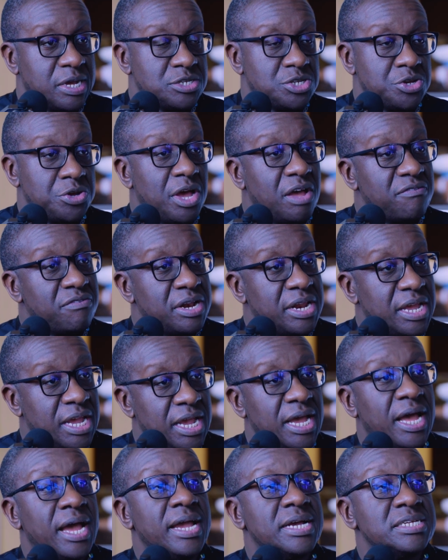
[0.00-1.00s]
And so you have an
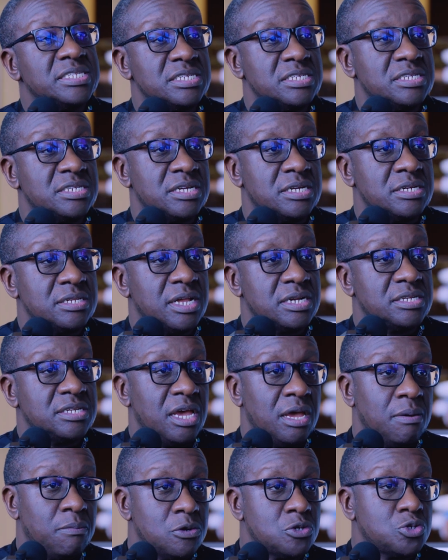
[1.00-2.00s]
AI assistant that's
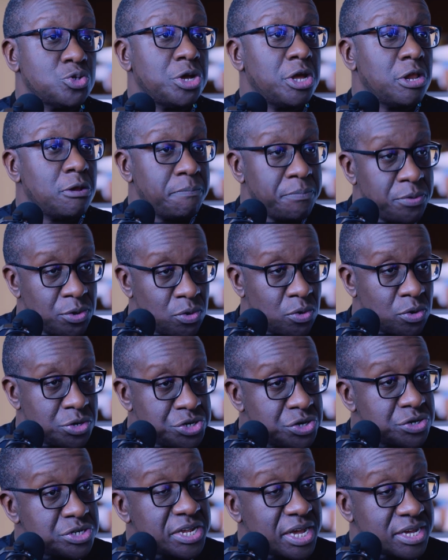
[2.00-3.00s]
able to help you on
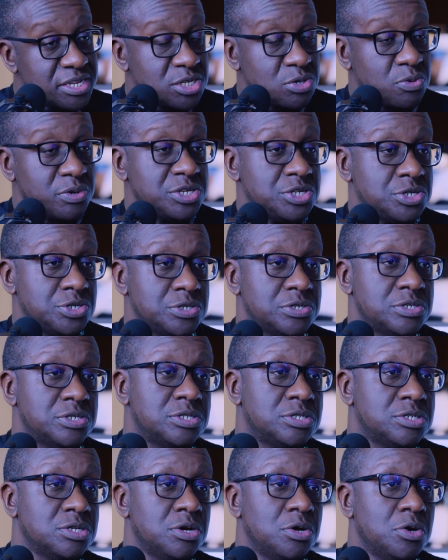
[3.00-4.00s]
your tax
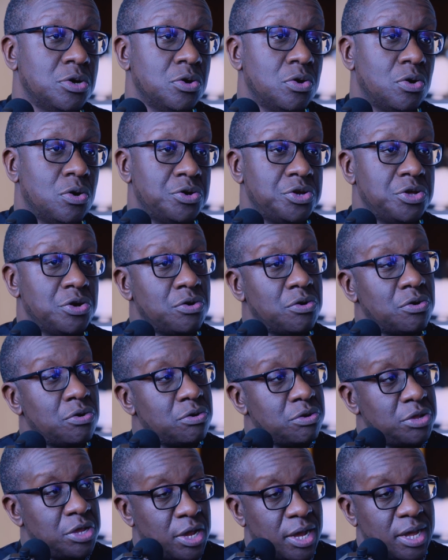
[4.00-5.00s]
questions, on your,
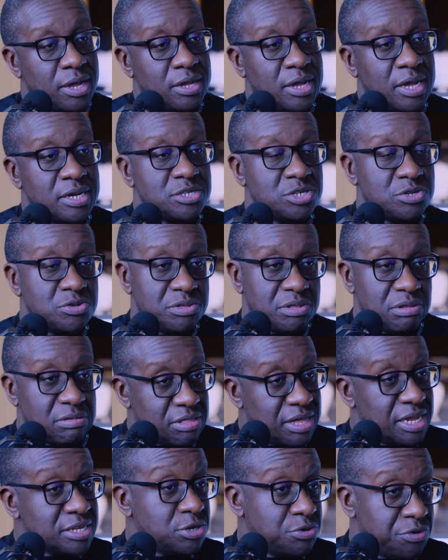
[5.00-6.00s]
and so
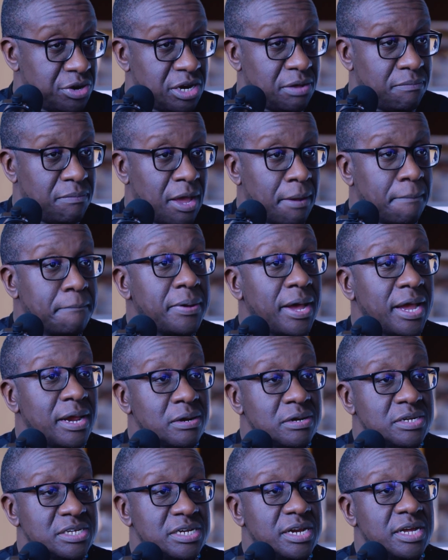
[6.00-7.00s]
that's already being
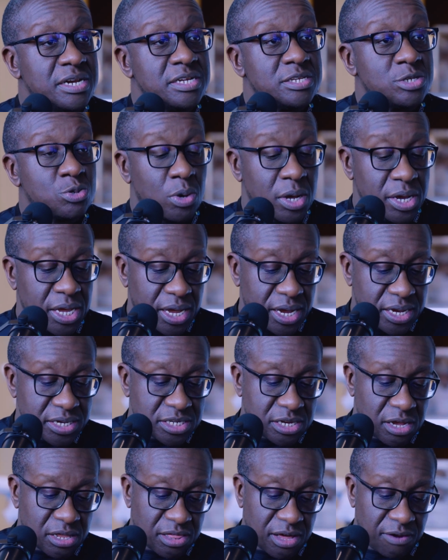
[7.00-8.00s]
piloted and it's working in
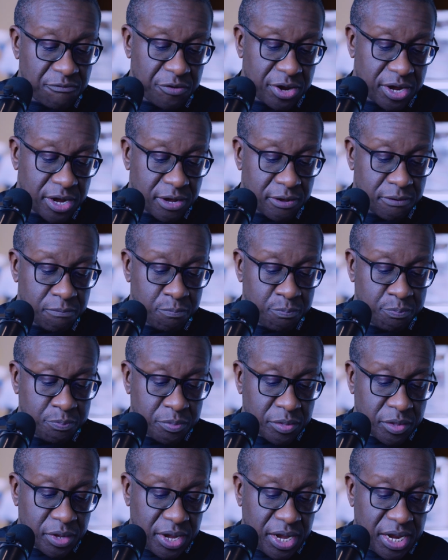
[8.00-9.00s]
South Africa.
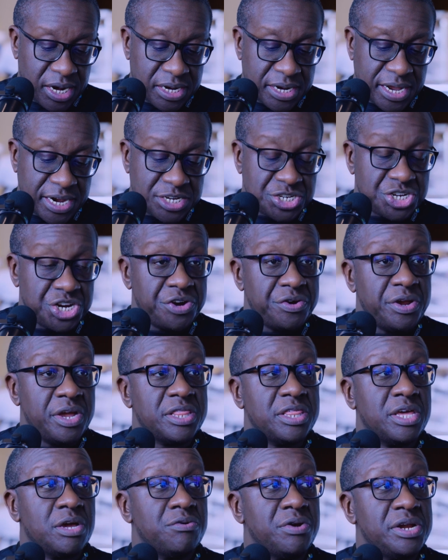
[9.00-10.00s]
In Nigeria,
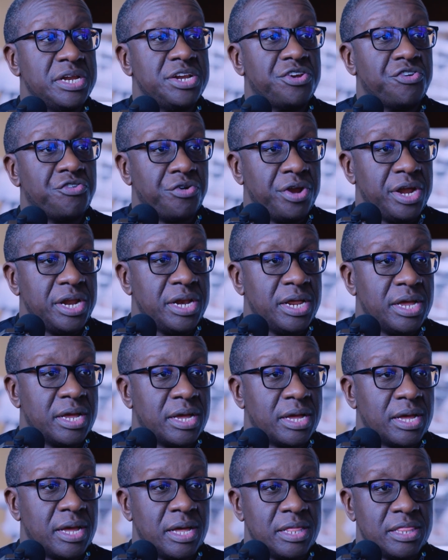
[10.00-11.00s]
they're already training,
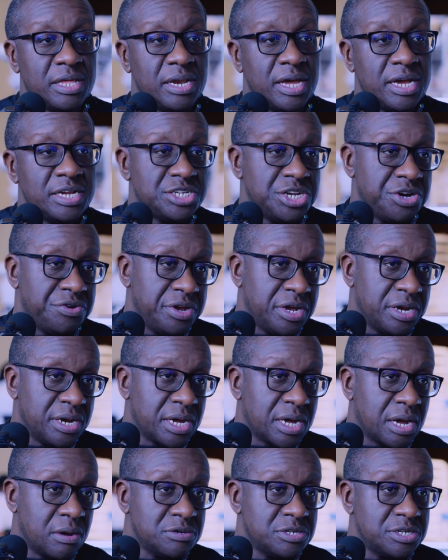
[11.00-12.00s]
the Nigerian
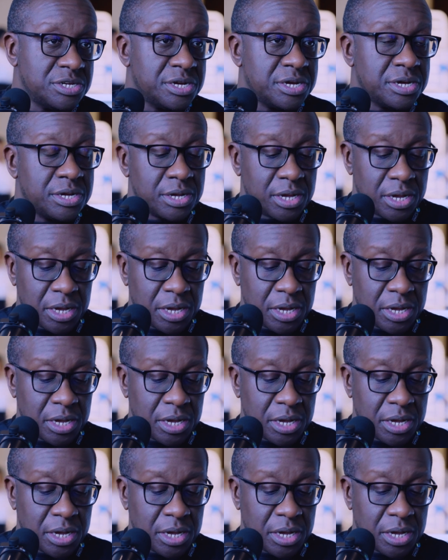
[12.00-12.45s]
accounting